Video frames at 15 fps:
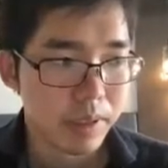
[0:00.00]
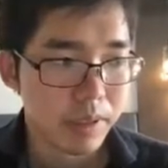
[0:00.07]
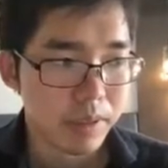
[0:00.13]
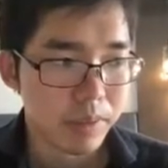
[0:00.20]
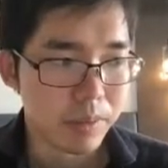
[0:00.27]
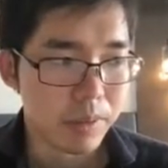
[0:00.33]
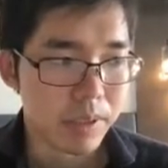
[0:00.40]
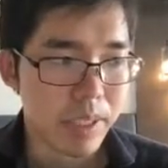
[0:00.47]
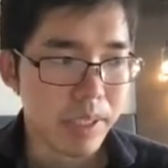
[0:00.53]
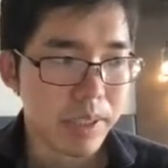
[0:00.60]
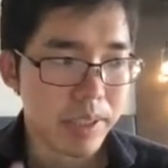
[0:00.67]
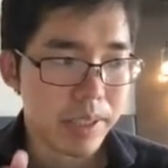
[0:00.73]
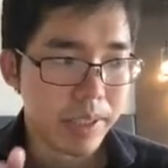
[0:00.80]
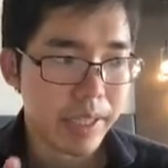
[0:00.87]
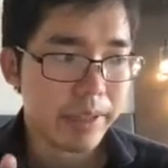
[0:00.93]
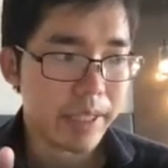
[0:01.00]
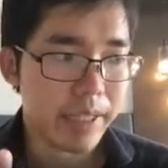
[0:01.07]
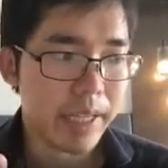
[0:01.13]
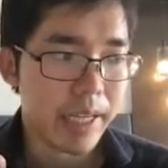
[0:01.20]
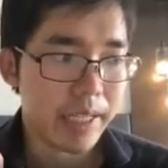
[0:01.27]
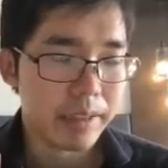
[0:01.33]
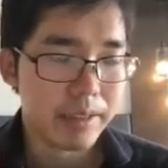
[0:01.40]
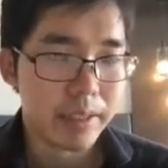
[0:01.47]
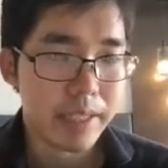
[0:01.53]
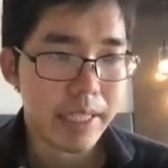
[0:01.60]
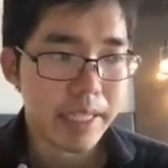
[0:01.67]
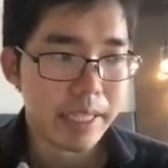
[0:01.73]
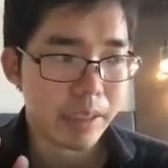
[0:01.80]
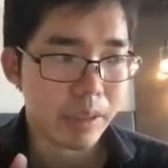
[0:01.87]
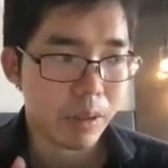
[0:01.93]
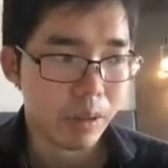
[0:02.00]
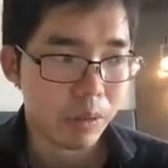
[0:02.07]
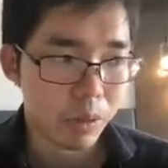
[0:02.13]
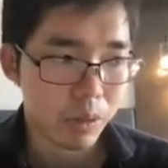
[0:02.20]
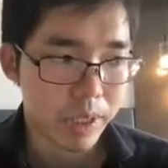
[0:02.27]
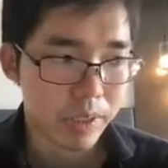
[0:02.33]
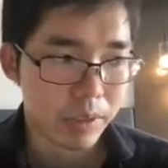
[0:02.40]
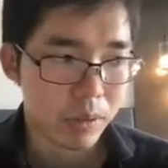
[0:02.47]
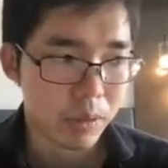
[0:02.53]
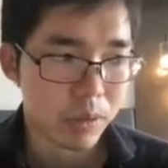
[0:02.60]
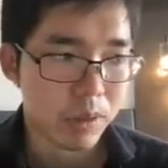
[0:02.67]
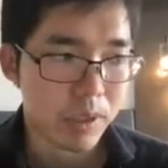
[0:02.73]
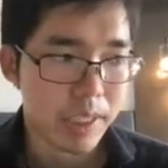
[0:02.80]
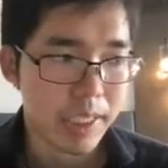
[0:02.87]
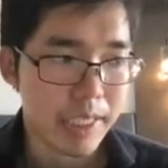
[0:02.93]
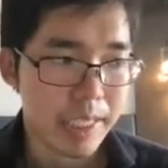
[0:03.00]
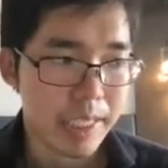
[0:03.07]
So this is really in contrast to the